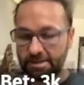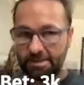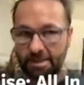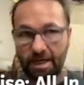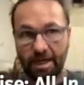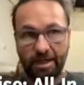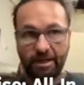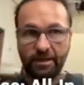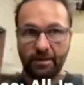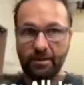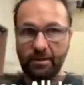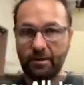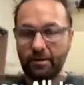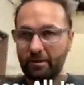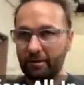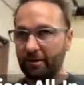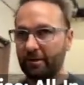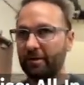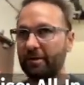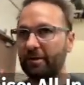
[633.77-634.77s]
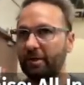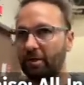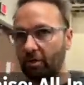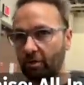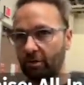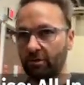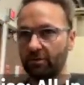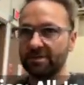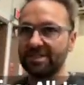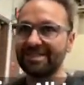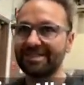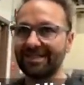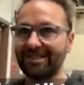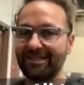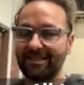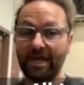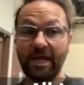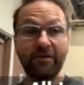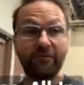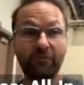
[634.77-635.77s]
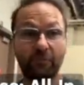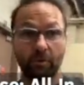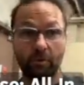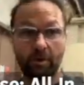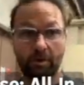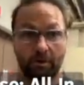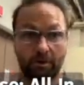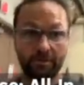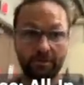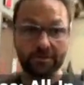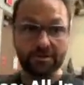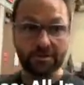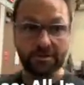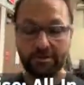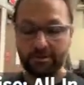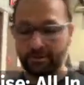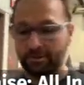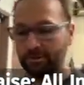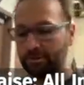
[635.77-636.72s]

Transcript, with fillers: he's got. He calls, he's got the 8-4 of hearts.